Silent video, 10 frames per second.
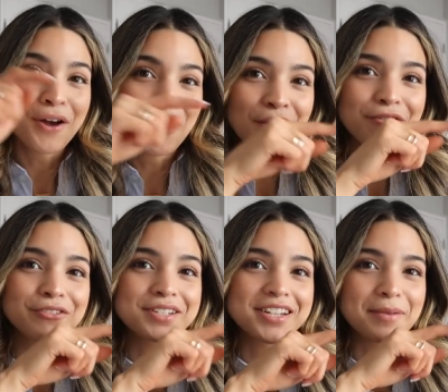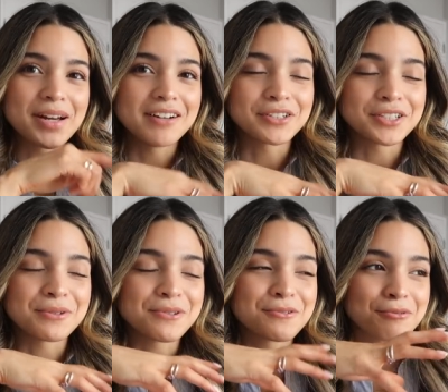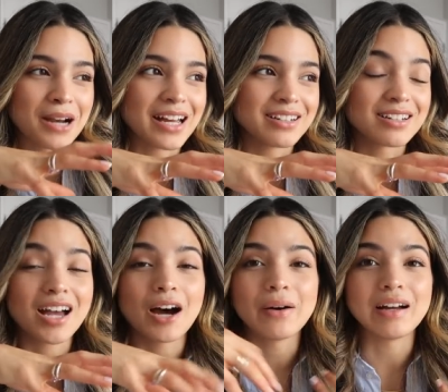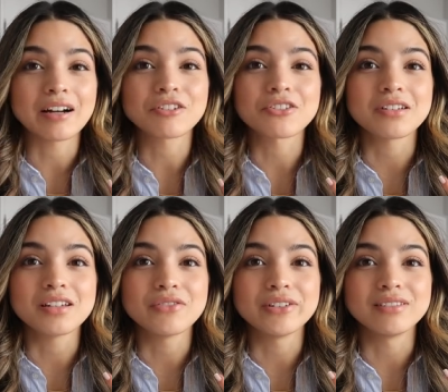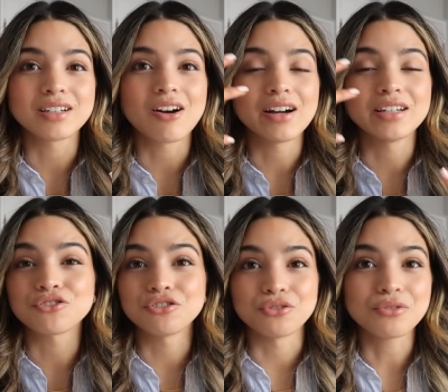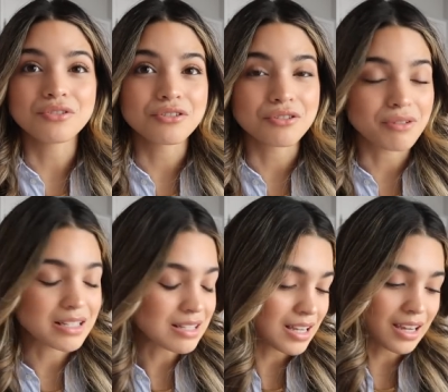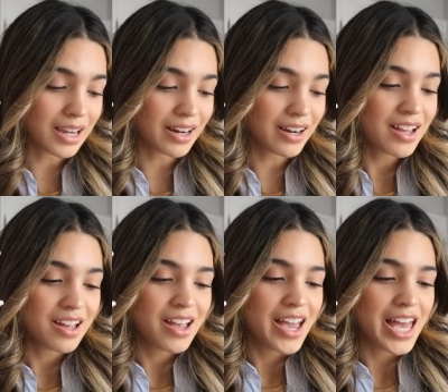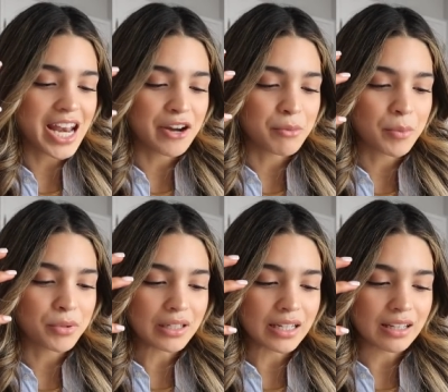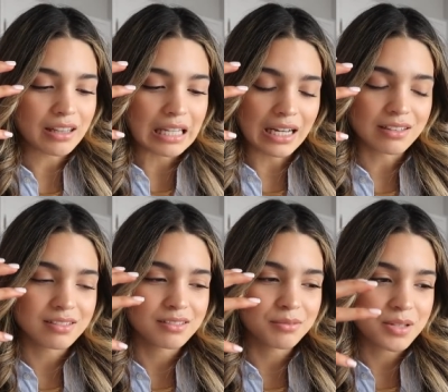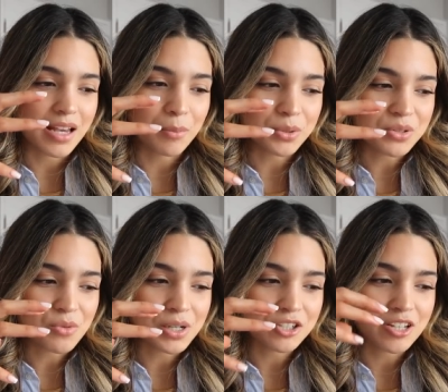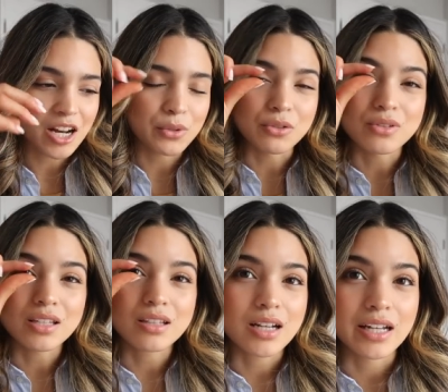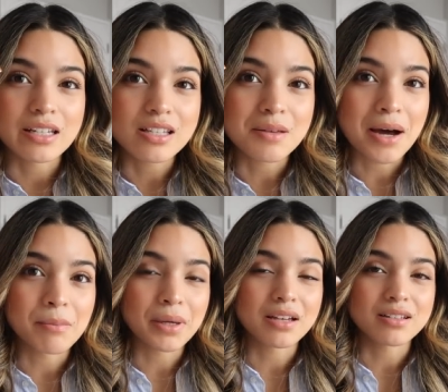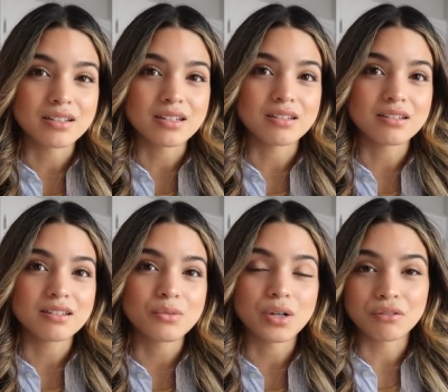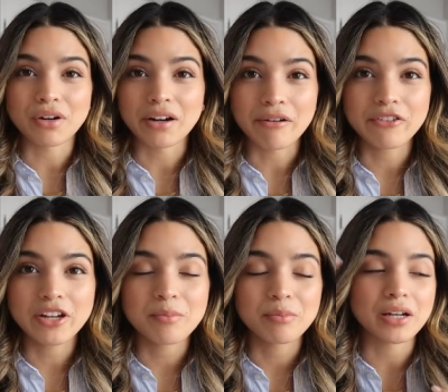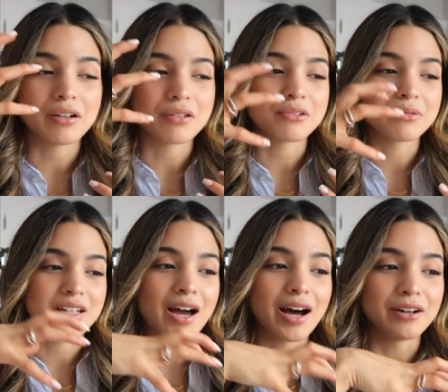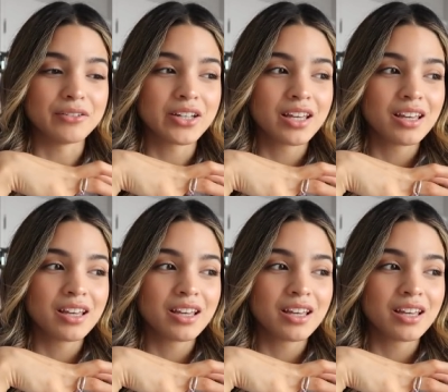the first time I ever used Ren and it's how I actually even got introduced to Ren skincare. And I remember liking that sample so much that I would use like the tiniest amount because I didn't want to run out of it, but I also didn't have